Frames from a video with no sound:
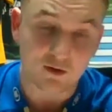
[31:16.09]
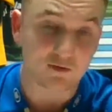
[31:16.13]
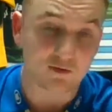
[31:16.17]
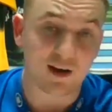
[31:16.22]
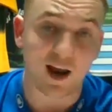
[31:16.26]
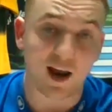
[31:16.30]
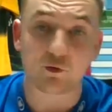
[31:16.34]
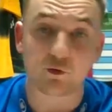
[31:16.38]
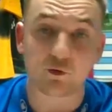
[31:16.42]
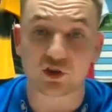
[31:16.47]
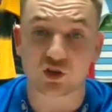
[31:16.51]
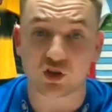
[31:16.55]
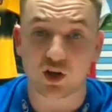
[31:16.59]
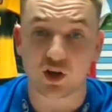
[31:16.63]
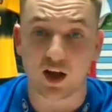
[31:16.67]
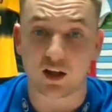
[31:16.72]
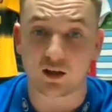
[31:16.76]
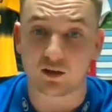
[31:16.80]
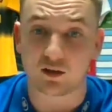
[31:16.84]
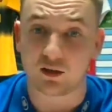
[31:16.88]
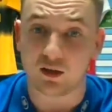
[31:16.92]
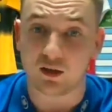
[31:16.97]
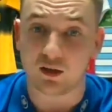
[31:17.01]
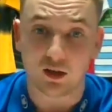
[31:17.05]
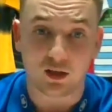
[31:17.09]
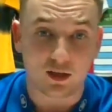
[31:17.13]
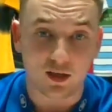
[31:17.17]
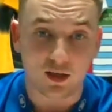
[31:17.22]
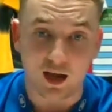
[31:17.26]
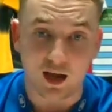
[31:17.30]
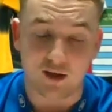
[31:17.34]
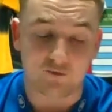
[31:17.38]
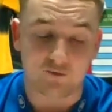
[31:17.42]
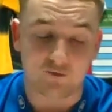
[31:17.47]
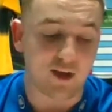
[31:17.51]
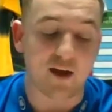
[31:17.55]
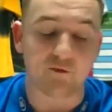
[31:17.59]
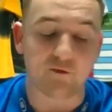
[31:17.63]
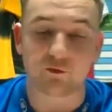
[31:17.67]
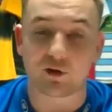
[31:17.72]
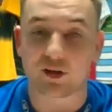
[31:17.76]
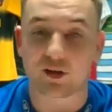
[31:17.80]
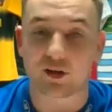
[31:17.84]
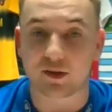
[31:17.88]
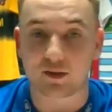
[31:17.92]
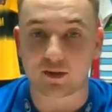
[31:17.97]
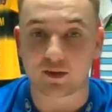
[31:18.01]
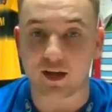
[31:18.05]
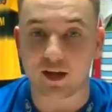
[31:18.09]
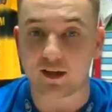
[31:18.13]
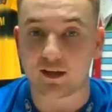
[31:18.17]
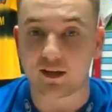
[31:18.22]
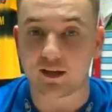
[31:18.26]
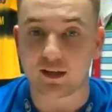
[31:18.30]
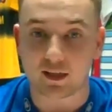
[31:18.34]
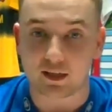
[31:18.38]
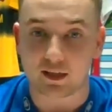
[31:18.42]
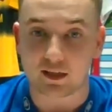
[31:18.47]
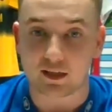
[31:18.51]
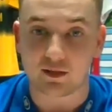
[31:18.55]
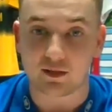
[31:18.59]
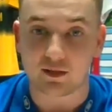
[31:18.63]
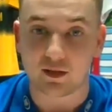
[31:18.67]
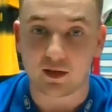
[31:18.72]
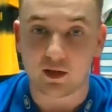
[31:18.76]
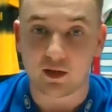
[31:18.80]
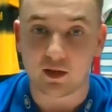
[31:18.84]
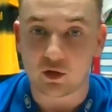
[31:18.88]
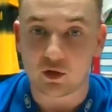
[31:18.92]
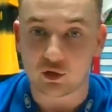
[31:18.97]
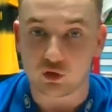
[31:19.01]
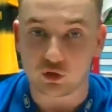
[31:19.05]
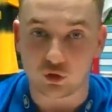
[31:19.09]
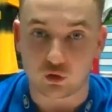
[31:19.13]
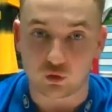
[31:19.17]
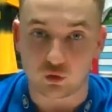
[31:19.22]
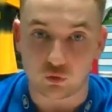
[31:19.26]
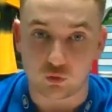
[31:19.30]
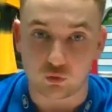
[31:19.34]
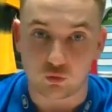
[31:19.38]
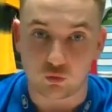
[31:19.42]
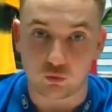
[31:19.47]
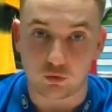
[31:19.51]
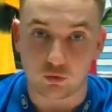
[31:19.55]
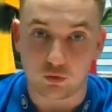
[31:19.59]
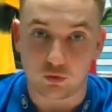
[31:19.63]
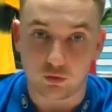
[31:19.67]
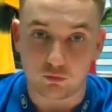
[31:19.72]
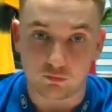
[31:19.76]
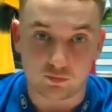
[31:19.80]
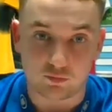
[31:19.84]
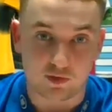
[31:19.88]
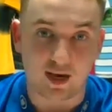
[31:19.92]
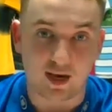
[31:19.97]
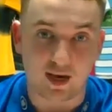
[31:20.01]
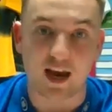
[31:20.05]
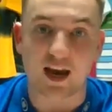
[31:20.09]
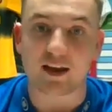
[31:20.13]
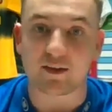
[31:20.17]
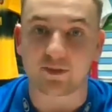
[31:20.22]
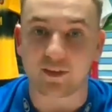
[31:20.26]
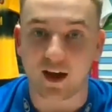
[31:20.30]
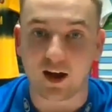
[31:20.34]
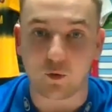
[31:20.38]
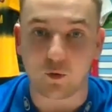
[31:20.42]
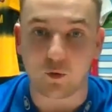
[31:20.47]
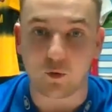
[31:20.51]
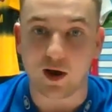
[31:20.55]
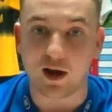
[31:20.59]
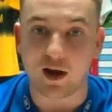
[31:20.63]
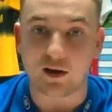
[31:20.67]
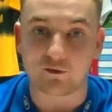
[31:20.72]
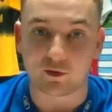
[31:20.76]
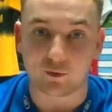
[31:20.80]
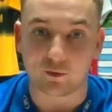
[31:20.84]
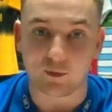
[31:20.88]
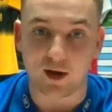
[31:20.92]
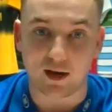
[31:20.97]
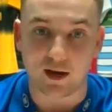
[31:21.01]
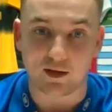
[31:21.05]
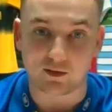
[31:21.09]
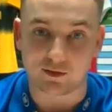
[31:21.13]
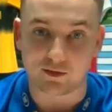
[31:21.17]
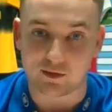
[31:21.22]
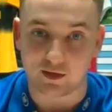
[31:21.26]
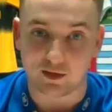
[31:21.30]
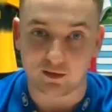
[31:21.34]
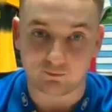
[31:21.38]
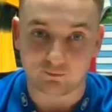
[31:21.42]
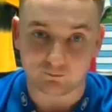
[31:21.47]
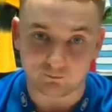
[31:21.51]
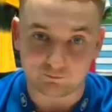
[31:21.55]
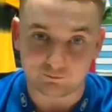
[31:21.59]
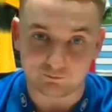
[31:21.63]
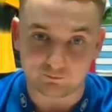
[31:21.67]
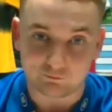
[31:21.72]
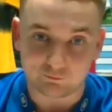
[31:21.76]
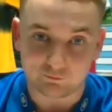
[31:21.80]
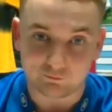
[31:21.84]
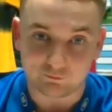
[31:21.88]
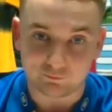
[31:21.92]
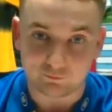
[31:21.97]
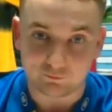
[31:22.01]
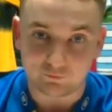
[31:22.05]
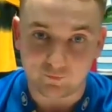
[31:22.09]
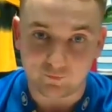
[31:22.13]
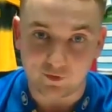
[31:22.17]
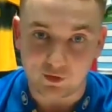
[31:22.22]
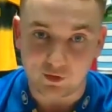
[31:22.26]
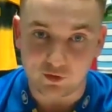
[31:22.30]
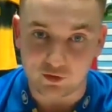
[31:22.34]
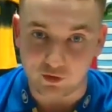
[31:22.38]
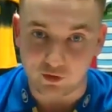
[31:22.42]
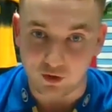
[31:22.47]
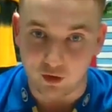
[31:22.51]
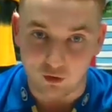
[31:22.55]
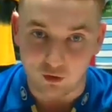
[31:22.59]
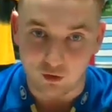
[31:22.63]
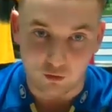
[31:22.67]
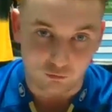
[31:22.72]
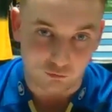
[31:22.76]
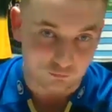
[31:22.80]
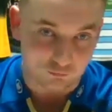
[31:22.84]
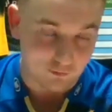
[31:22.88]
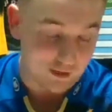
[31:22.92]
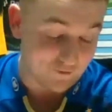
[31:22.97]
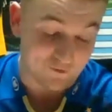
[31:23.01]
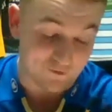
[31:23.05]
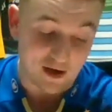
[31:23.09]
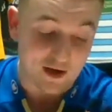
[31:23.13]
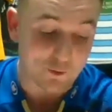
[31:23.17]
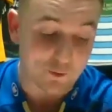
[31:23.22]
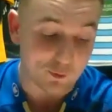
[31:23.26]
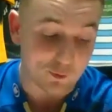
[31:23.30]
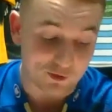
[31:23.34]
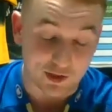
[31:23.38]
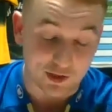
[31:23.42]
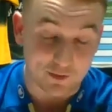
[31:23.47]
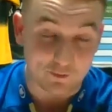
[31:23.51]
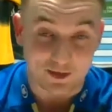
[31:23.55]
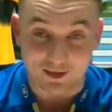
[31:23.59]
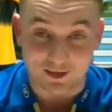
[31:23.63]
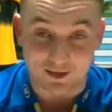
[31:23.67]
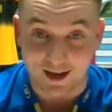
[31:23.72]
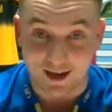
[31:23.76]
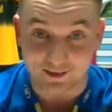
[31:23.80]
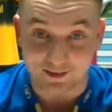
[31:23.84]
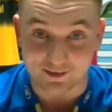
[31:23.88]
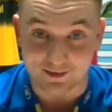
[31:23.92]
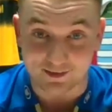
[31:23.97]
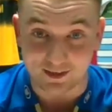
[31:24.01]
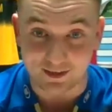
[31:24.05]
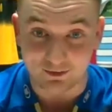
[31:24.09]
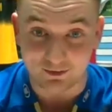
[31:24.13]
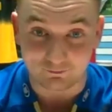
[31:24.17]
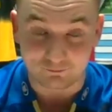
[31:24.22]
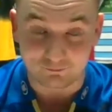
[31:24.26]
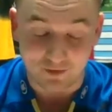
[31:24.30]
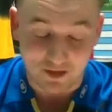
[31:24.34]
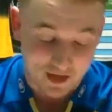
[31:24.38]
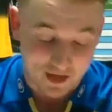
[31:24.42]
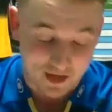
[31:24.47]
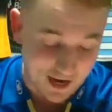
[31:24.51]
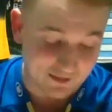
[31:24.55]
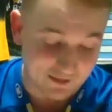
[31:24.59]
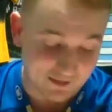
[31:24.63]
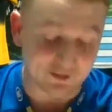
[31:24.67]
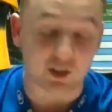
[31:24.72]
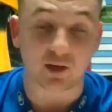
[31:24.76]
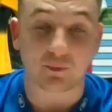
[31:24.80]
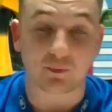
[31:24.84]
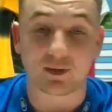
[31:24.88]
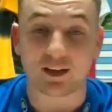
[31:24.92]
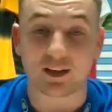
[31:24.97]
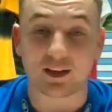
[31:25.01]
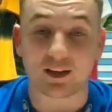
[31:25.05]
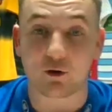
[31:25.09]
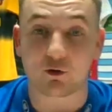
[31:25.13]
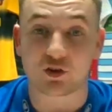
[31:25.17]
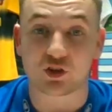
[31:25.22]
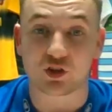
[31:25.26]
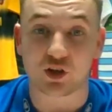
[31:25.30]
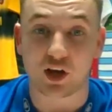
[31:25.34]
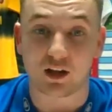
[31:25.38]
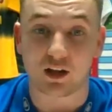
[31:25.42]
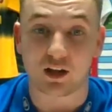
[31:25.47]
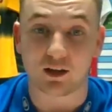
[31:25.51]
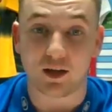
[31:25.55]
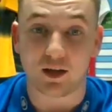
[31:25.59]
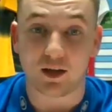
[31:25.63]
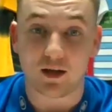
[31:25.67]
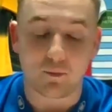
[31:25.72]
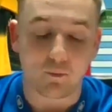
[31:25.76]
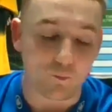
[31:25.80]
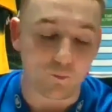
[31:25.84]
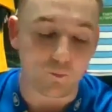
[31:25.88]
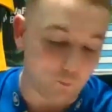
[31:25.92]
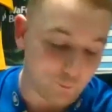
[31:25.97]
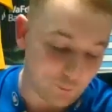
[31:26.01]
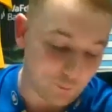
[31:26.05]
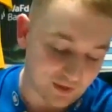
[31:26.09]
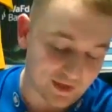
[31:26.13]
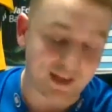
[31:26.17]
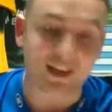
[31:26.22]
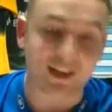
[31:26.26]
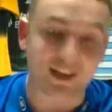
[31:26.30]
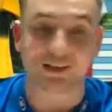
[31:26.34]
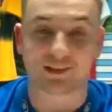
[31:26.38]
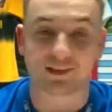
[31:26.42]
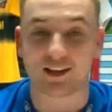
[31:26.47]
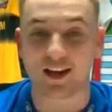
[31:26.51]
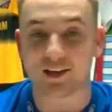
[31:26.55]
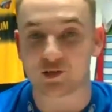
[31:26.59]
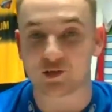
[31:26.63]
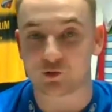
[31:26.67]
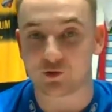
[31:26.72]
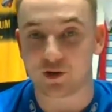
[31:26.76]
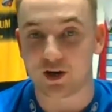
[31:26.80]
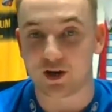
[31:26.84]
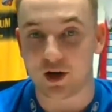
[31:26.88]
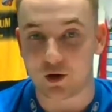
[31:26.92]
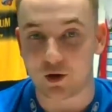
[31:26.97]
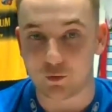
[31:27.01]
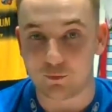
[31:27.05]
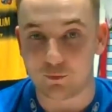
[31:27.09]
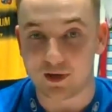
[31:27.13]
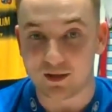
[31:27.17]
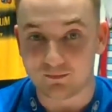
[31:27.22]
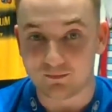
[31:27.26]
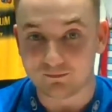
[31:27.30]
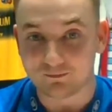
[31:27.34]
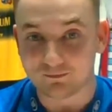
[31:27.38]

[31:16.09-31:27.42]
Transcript: La Rochelle have everything they need to take that away from Leinster. So if anyone's going to beat Leinster, it's going to be La Rochelle, but it is Leinster at home.